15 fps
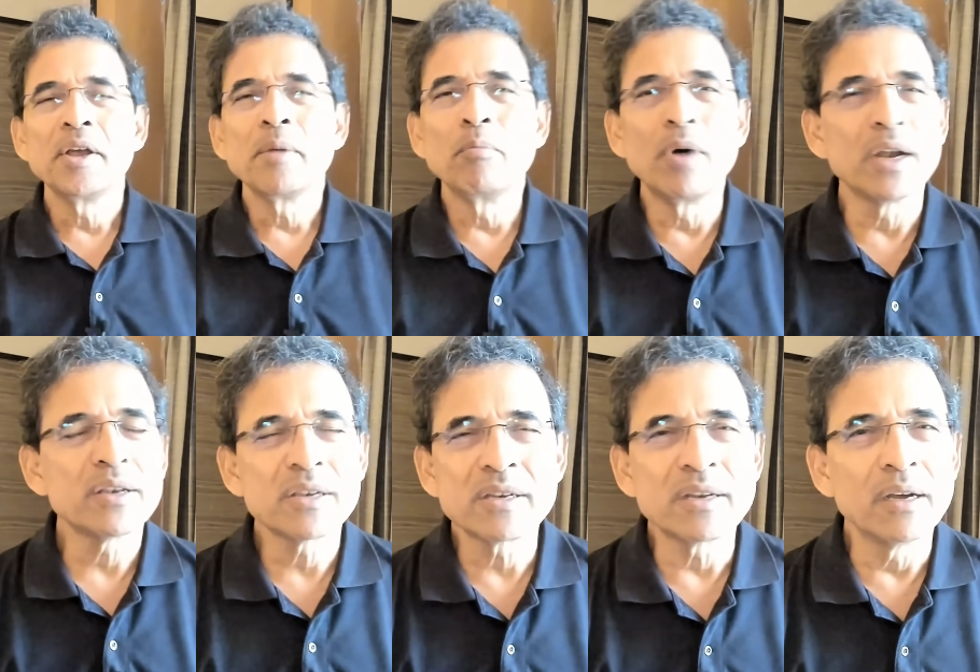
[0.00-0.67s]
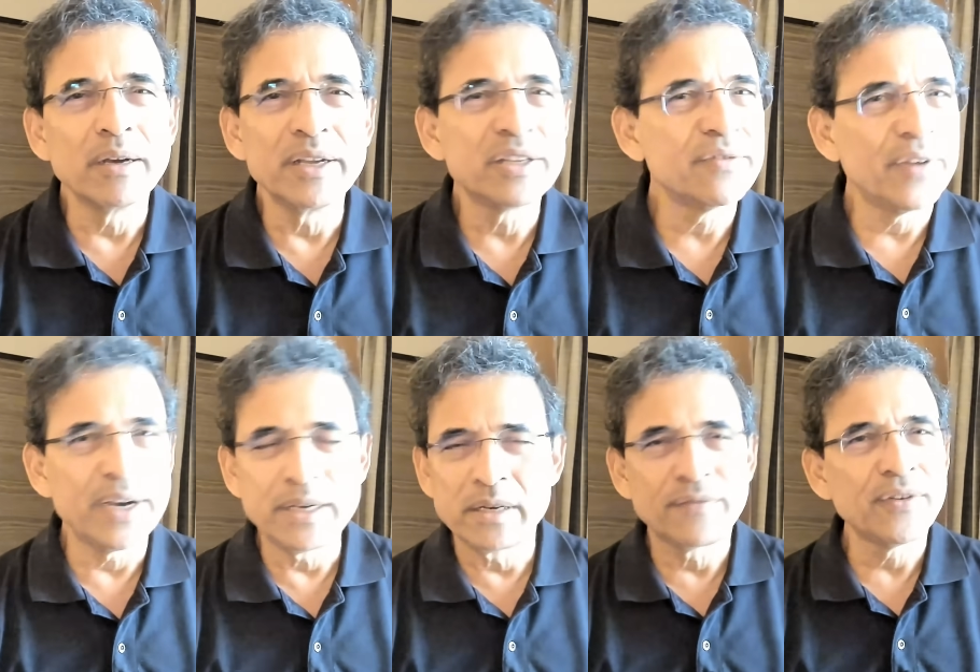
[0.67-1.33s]
but it's
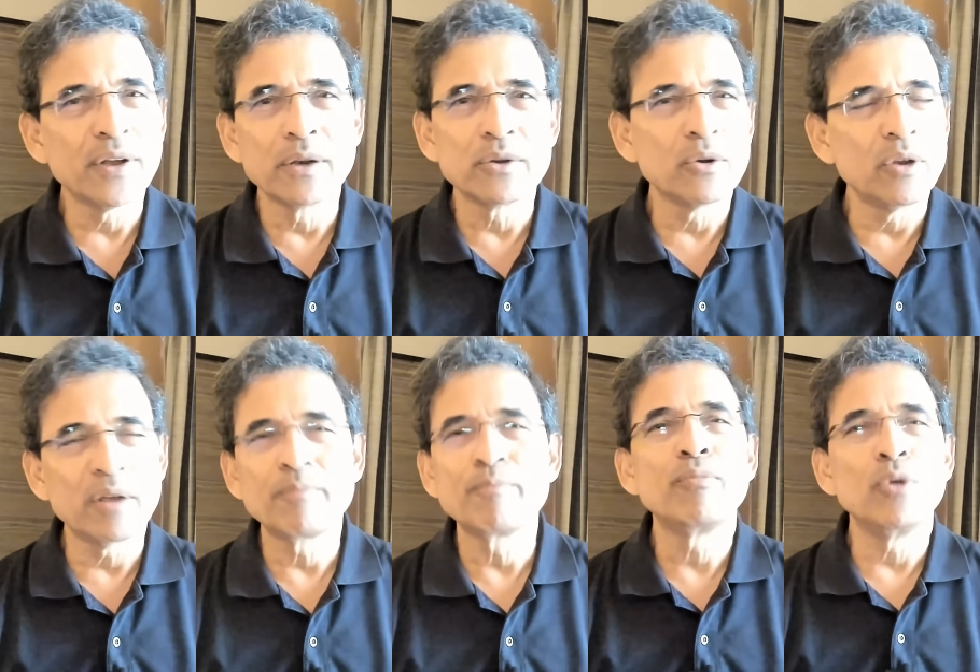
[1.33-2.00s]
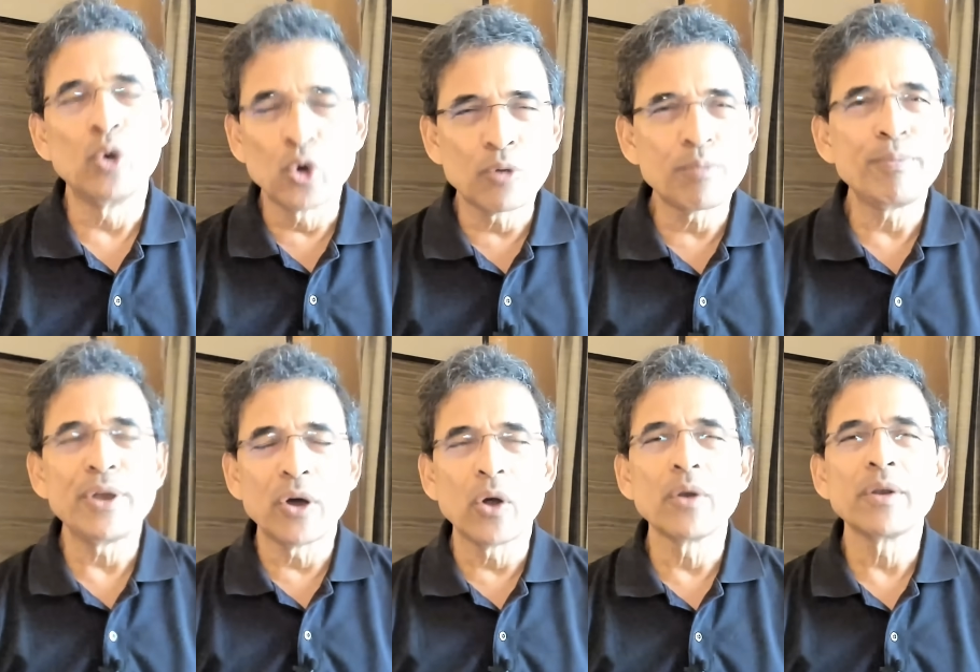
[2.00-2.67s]
very difficult to look
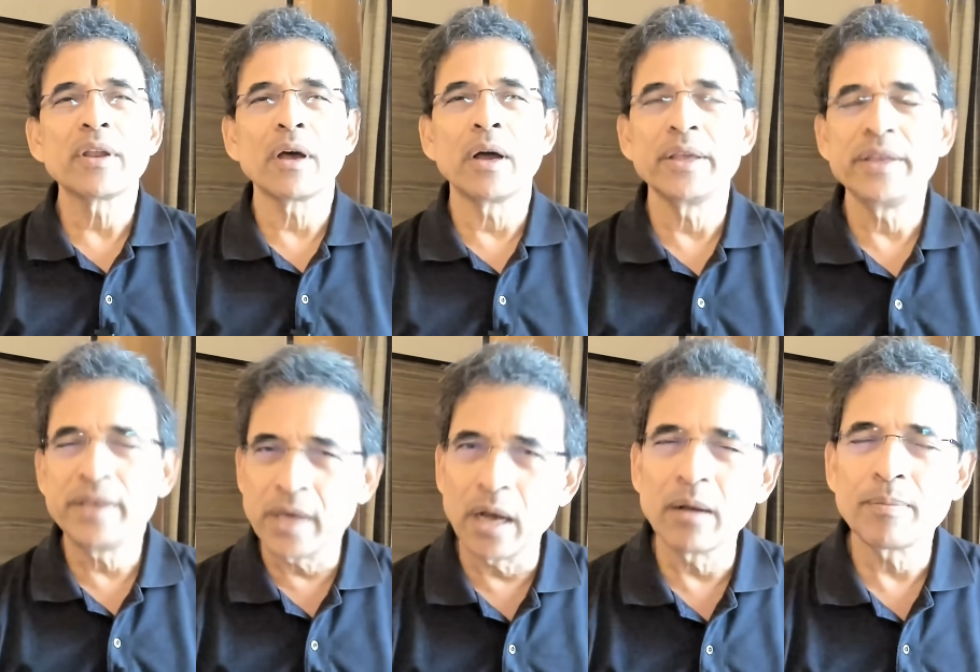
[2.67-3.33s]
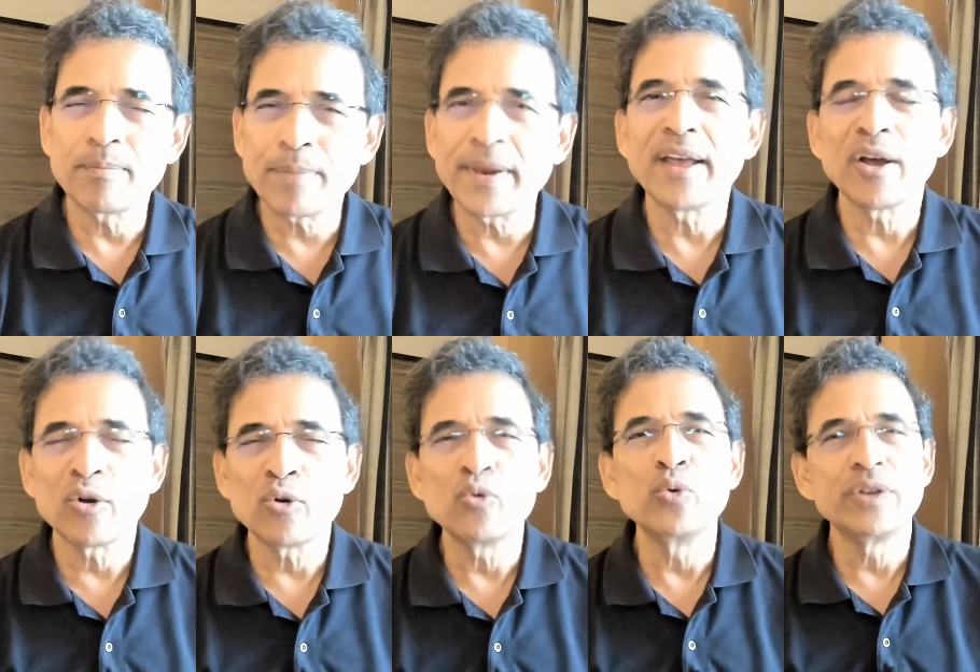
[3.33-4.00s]
beyond a young
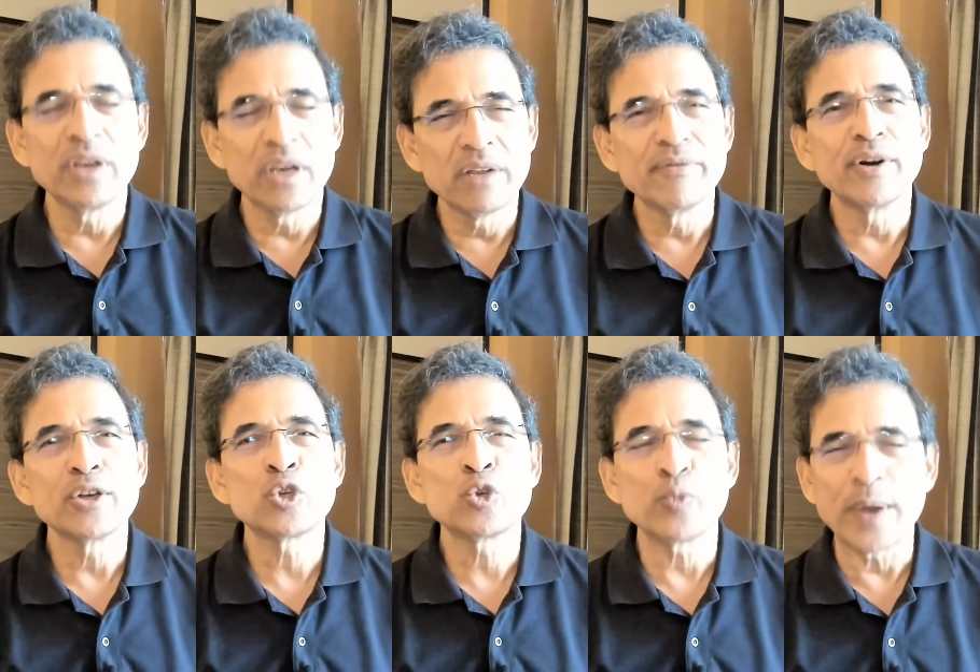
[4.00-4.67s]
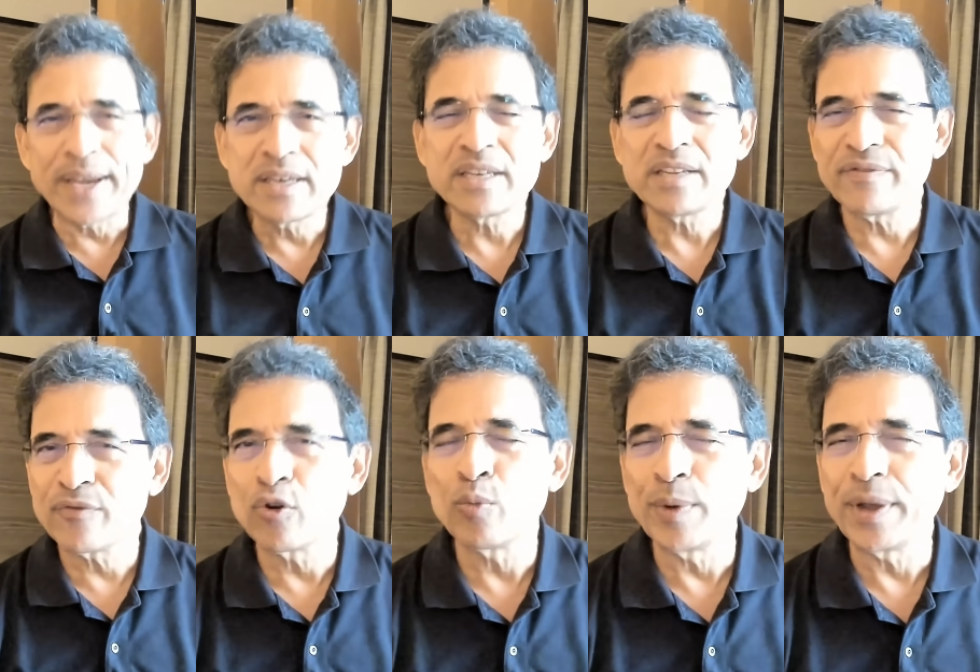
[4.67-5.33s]
player who delivered
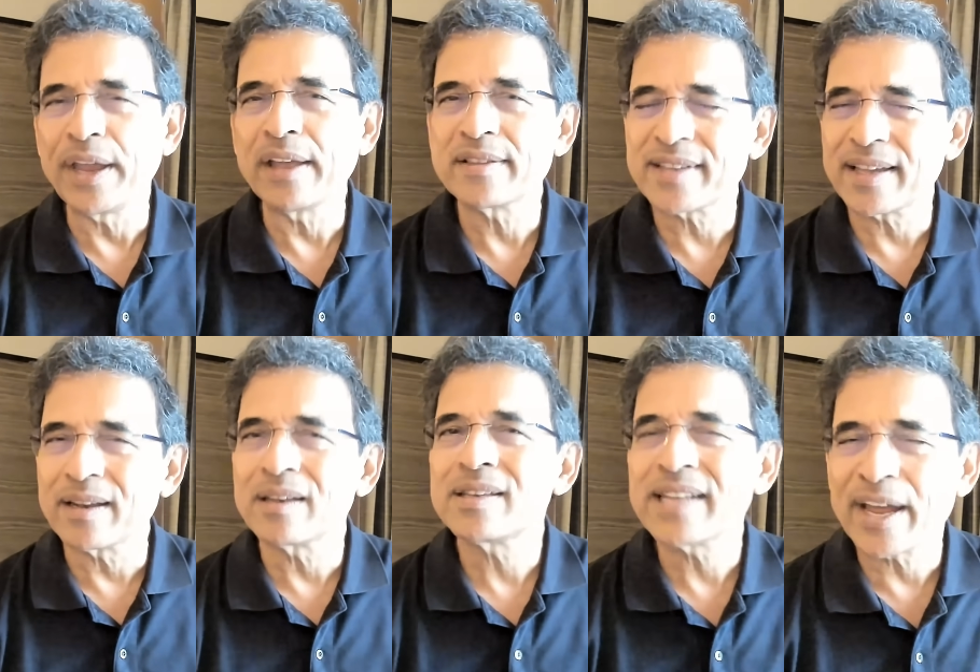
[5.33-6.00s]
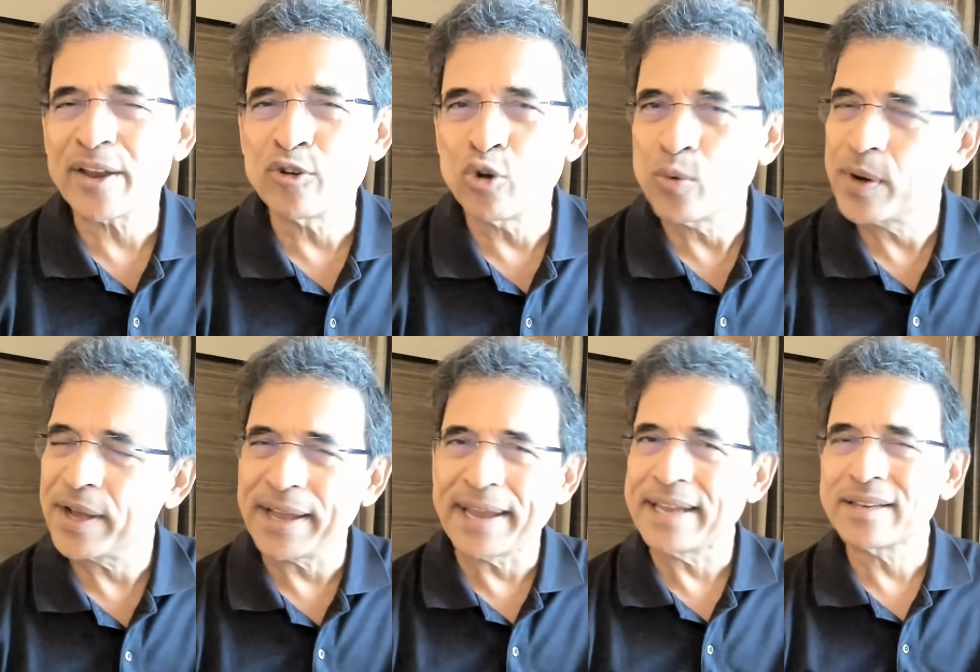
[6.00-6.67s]
24 wickets at a tad
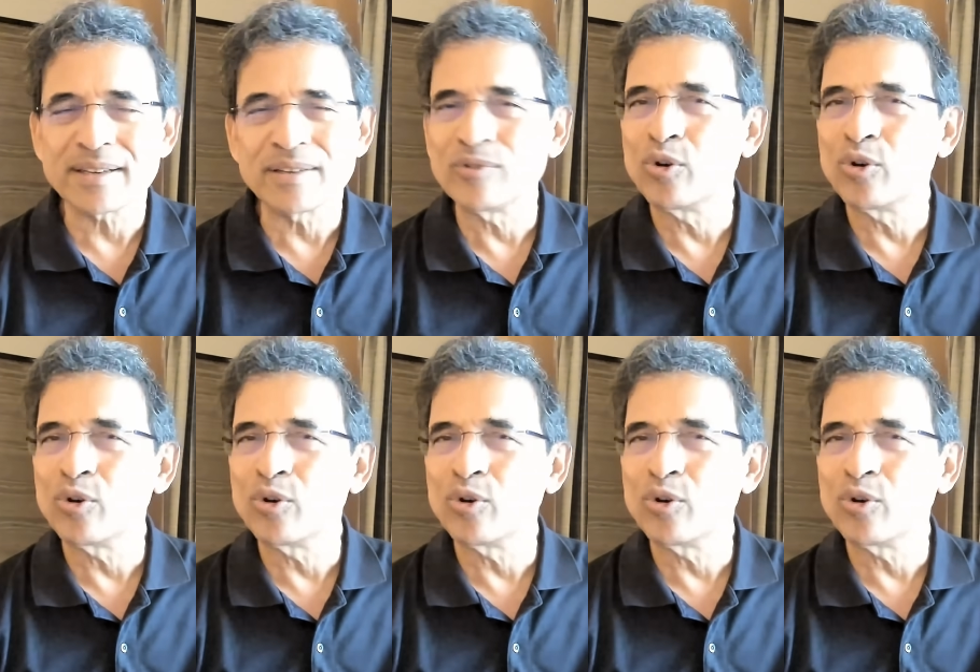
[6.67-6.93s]
over 8 and